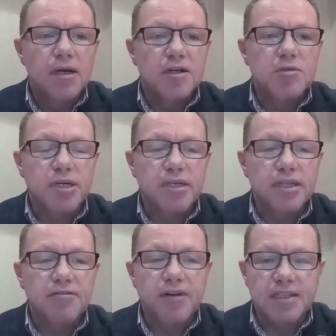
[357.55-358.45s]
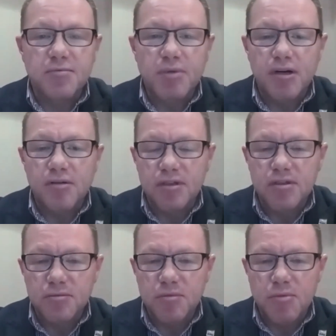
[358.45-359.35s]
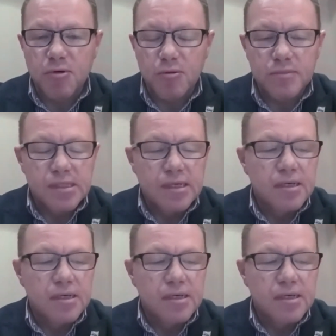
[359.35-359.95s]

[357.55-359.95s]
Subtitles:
as being the effective part of an incident report.